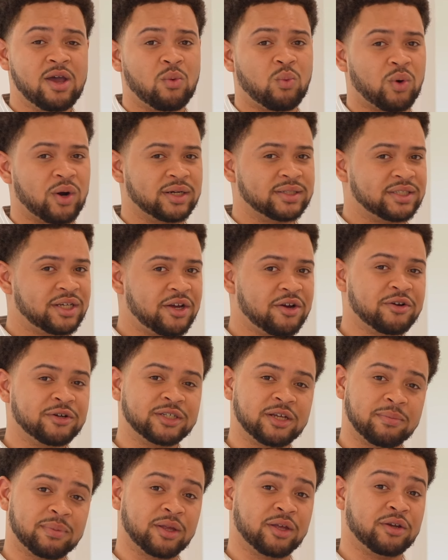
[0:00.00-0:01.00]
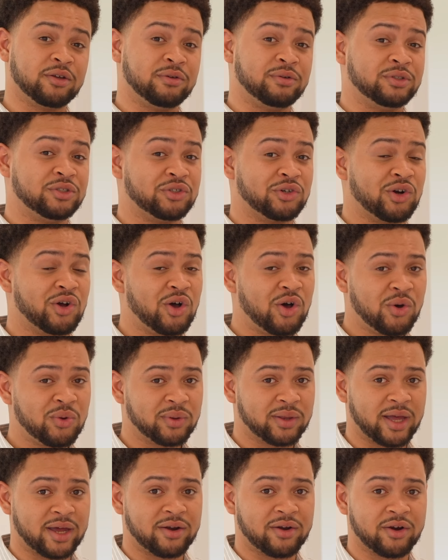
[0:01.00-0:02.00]
Whereas here, you're typically going to use your
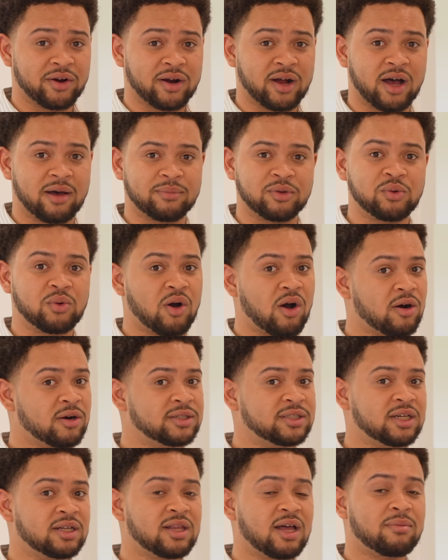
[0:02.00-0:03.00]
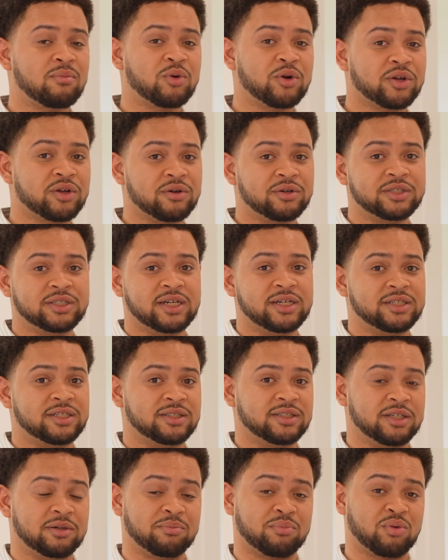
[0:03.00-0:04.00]
own lender. You are seeing a lot more
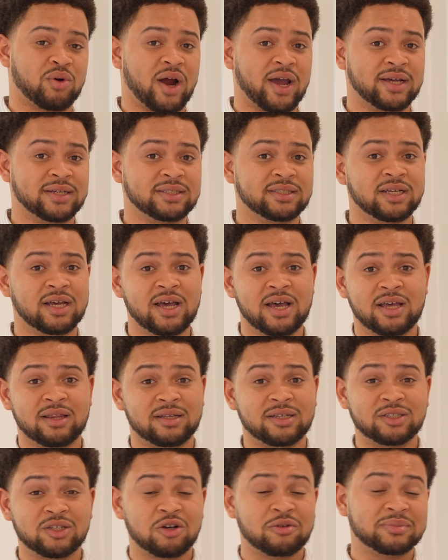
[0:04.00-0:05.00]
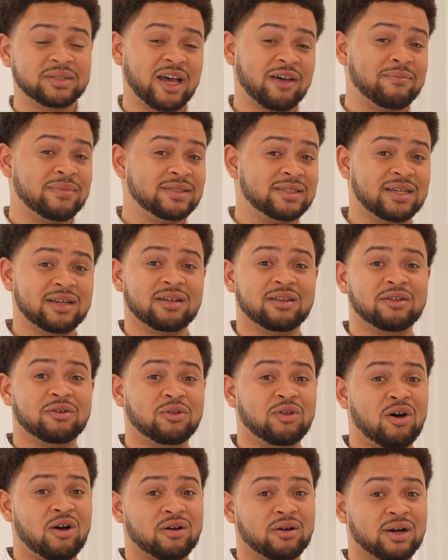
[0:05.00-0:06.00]
negotiations in price. These homes have been sitting a
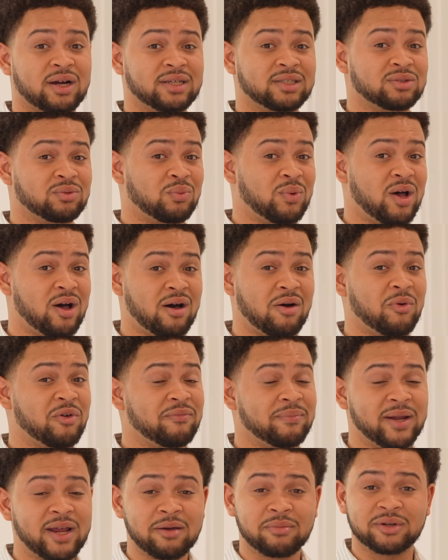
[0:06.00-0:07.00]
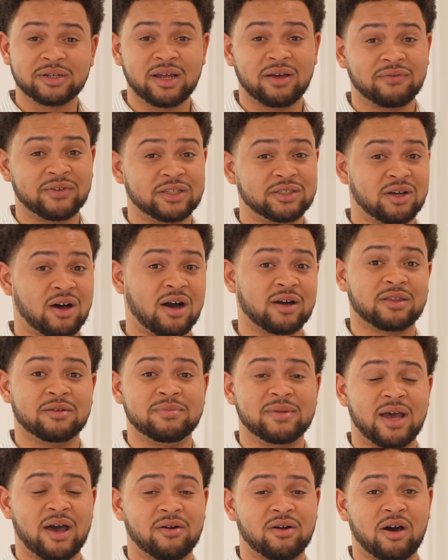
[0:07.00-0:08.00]
little longer as well. And we've been able to definitely talk them
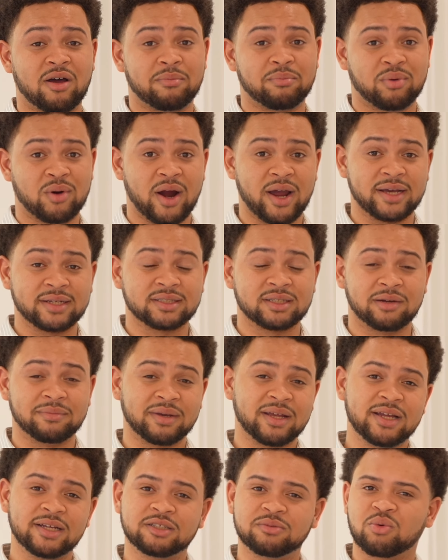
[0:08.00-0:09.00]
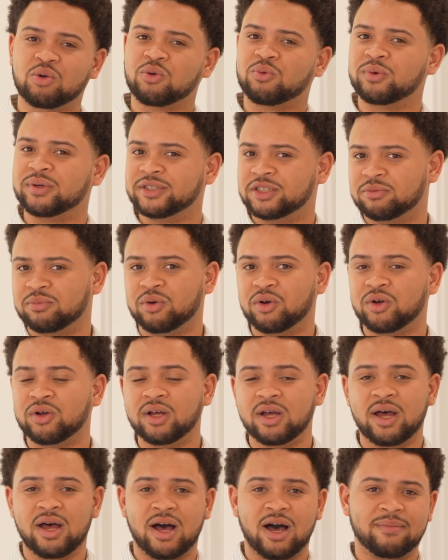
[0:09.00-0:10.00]
down on price. I'm getting it to more reasonable
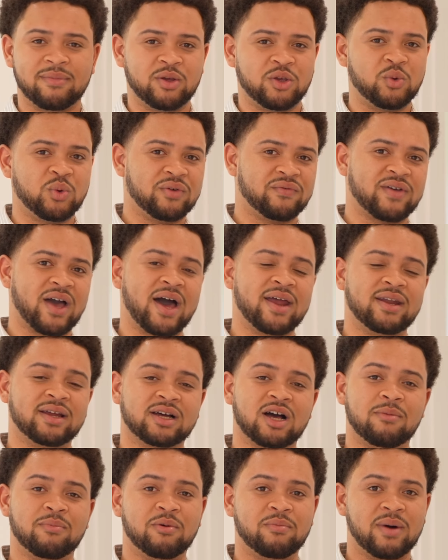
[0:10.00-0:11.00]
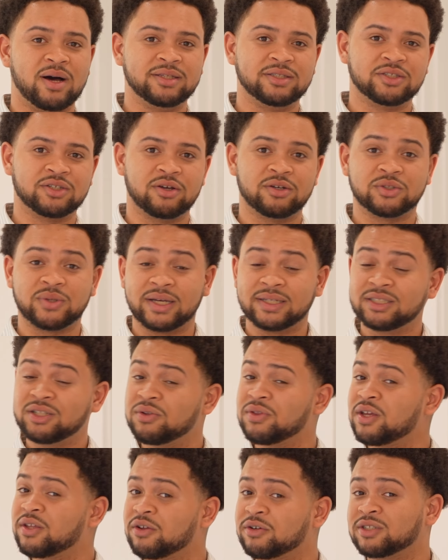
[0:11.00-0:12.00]
than you would have gotten a couple months ago. So I still
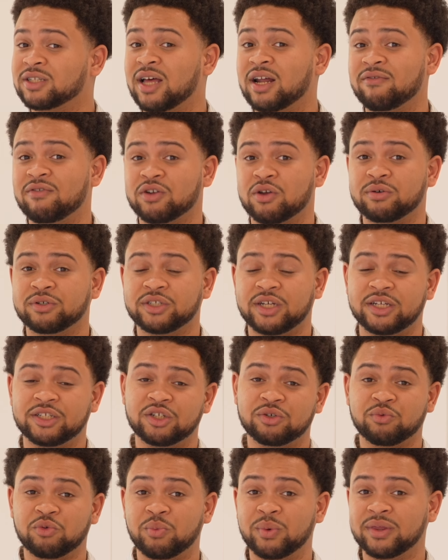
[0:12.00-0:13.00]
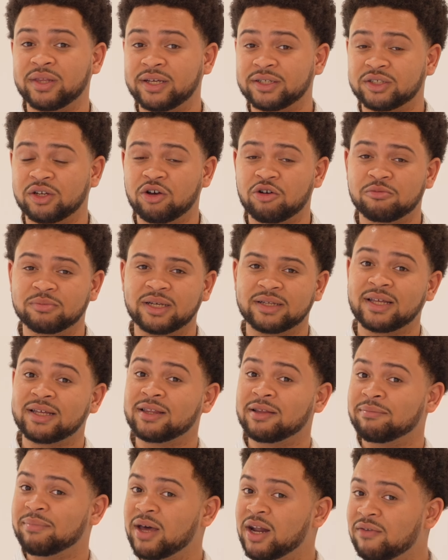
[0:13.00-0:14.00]
think there's a lot of negotiation room with these homes. I think
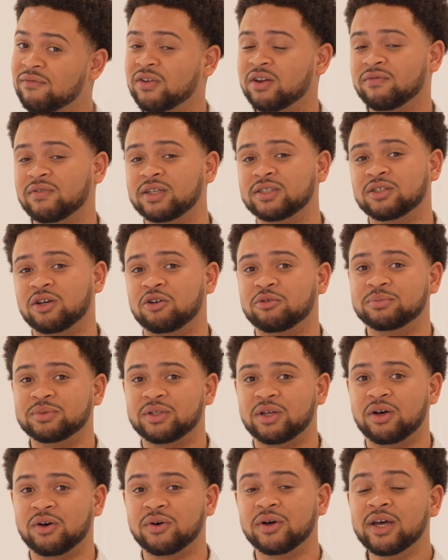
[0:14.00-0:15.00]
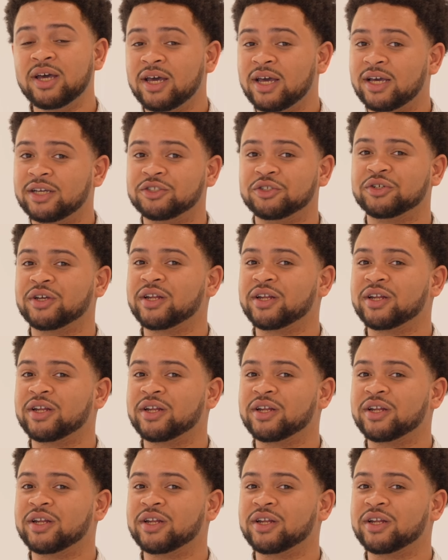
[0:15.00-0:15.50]
the benefit of these homes, though, is you're